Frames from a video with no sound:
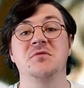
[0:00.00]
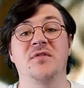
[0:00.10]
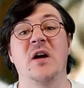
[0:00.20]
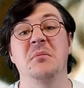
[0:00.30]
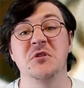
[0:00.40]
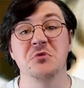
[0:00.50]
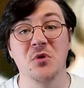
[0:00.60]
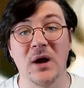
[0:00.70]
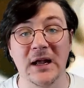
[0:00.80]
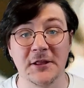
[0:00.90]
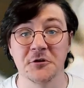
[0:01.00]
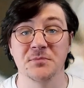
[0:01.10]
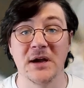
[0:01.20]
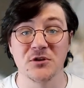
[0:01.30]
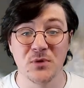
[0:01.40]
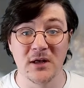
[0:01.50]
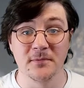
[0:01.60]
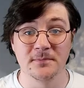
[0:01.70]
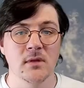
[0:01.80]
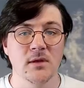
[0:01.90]
the families were quite close by as well.
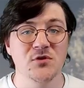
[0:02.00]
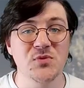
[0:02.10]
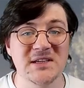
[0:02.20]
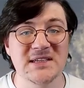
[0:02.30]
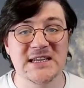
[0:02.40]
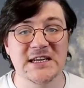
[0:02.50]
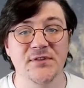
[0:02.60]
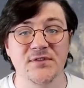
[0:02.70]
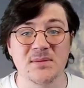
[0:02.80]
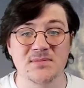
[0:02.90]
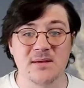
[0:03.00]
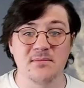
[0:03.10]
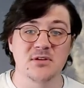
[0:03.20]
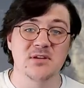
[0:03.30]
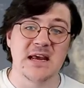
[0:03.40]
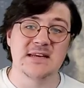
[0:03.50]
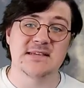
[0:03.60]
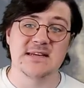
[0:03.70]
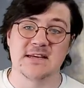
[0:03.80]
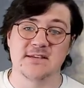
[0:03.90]
The 26th of September
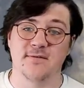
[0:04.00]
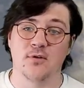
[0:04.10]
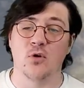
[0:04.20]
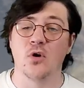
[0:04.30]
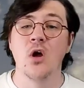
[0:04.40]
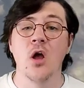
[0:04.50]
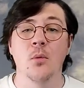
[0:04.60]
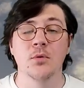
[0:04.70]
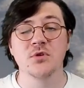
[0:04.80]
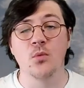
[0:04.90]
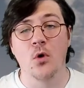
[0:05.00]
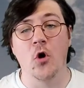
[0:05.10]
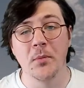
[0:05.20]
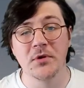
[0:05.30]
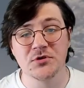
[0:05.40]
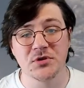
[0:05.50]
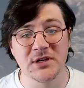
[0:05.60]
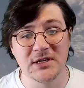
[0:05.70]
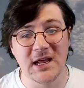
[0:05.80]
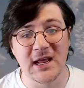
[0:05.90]
1994 was a warm and
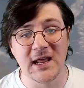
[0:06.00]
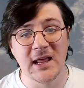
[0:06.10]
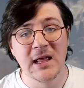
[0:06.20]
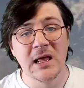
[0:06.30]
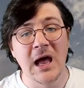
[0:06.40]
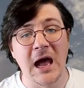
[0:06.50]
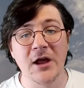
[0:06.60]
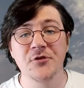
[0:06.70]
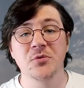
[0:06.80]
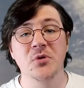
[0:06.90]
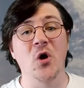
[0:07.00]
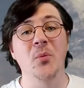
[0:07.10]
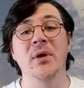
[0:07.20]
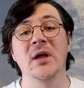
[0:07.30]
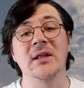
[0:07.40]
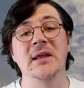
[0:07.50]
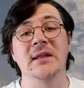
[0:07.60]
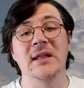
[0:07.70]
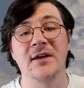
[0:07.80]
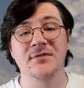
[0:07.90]
sunny day. Andrew had got up early
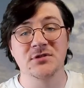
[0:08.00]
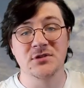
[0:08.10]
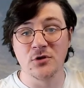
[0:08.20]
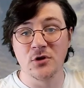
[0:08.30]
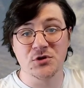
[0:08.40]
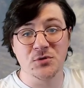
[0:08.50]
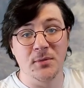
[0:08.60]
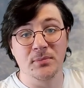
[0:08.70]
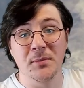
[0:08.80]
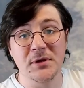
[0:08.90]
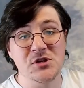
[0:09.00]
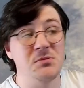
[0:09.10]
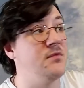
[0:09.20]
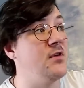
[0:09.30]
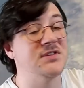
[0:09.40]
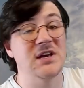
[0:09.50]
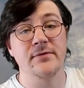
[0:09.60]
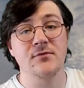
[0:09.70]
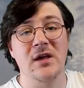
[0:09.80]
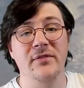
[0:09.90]
and left to go to a plumbing job on the other side
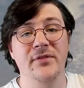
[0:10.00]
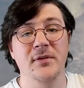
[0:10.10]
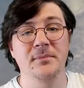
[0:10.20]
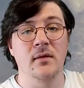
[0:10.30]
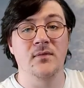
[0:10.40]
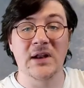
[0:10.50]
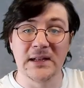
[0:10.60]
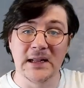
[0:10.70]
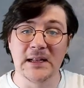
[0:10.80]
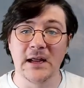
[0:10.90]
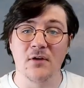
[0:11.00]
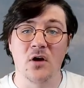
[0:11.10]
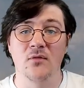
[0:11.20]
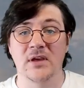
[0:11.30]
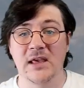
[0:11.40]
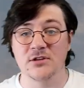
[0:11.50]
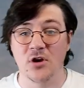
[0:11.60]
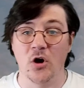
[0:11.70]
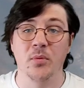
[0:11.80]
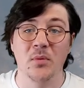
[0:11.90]
of Grantham. Then a little later on, the kids
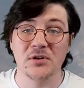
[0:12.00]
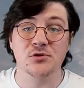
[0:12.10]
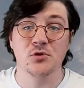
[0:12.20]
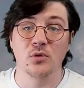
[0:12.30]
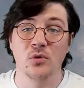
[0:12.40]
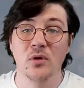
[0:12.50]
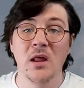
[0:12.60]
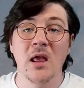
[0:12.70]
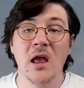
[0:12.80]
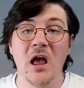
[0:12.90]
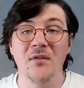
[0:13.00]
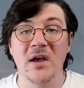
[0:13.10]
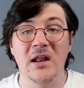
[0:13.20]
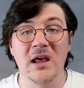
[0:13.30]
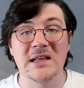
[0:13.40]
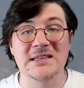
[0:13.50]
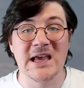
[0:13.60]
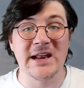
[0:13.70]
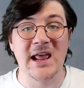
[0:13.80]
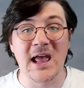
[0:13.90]
got up and went to school. And then at
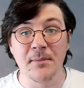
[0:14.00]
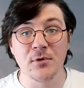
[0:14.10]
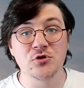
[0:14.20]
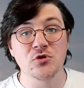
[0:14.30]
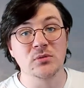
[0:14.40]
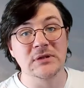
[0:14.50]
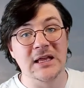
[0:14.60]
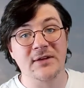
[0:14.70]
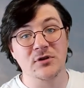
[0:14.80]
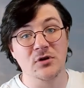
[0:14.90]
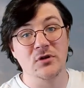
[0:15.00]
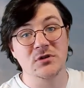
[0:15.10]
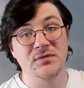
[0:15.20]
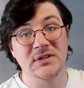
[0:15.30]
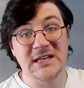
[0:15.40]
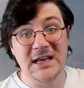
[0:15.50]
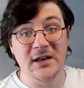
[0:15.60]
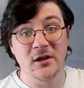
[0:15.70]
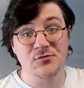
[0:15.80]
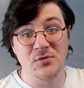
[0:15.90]
10 a.m, Julie left to go to the day
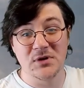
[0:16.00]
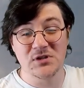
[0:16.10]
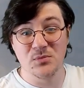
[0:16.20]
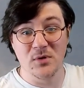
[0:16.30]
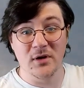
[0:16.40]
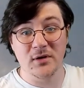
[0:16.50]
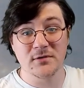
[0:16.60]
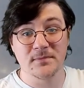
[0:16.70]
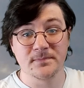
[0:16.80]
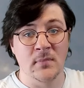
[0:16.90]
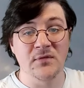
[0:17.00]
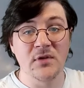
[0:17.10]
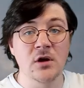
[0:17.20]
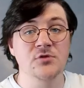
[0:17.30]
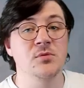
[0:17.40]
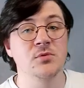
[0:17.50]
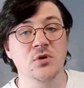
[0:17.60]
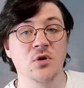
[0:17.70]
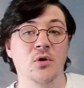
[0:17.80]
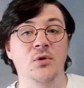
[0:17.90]
nursery where she worked. The nursery was
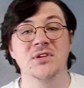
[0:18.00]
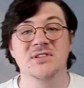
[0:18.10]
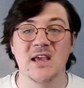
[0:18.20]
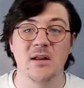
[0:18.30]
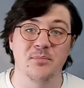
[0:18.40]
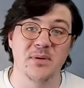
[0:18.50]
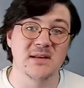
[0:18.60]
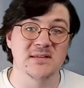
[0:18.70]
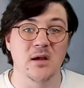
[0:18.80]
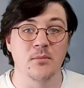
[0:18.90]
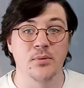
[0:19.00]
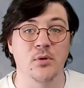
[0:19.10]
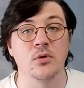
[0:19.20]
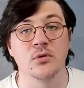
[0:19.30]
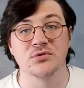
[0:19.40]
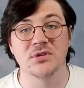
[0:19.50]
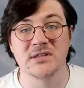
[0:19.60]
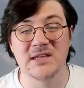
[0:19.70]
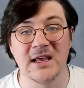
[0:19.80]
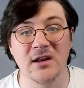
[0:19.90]
called St. Peter and Paul's
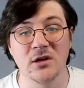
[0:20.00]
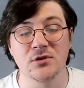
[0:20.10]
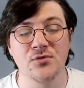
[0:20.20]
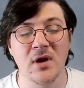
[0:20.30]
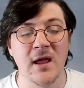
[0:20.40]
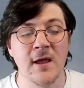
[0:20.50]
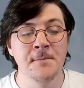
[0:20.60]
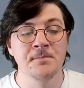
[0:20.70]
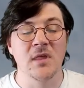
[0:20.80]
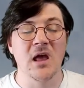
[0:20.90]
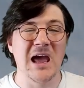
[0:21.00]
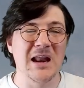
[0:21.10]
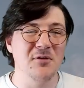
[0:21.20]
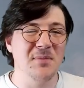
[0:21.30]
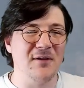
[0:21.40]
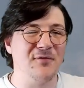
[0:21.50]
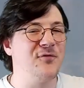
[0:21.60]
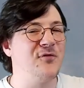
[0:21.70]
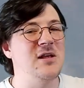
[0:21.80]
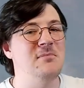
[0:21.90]
Day Nursery, and it was about
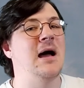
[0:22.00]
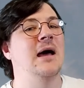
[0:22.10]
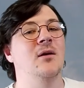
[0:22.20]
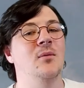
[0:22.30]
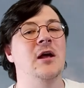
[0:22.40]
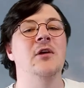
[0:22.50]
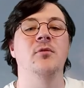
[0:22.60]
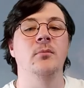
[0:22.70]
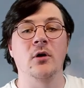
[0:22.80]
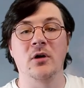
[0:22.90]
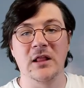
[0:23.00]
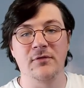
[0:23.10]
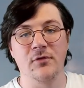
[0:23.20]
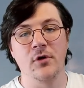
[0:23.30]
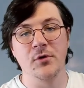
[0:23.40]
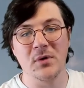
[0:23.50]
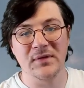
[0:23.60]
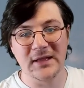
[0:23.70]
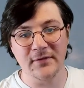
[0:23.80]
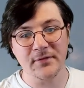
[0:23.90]
3 miles away from Longcliffe Road where they
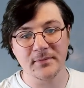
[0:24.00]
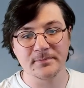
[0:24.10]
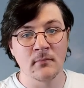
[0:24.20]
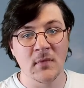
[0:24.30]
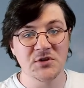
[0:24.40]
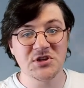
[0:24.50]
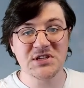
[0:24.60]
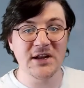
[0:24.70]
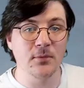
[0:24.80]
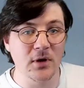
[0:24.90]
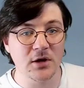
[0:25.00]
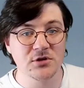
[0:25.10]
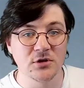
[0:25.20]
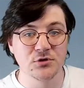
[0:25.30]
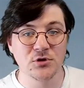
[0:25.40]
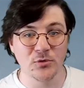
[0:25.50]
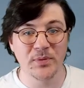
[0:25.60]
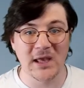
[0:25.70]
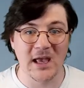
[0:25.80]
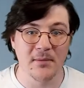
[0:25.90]
lived. She stayed at work till 2
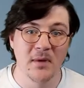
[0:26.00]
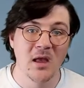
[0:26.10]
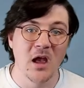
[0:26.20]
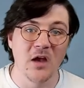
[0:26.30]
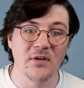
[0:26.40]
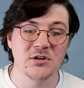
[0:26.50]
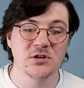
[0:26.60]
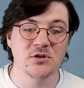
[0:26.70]
p.m, and then she